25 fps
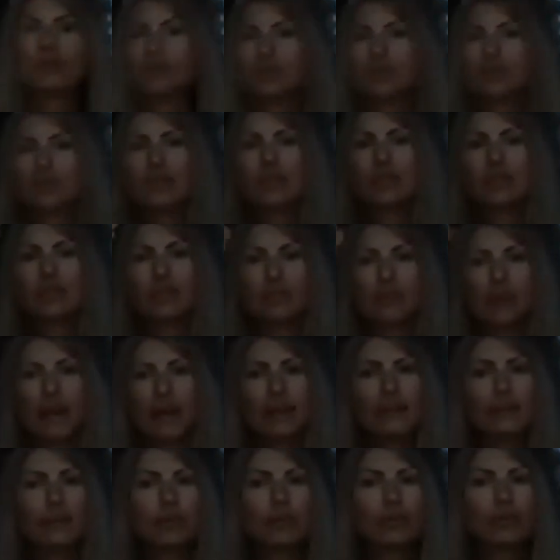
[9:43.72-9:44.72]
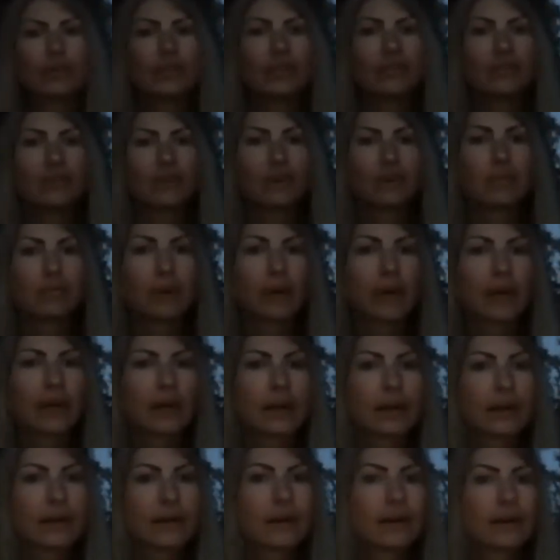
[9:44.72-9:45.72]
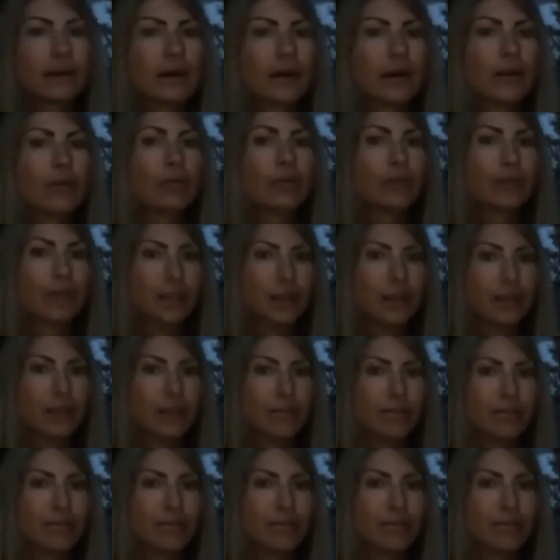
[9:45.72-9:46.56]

are not mine, go and never come back. I don't need.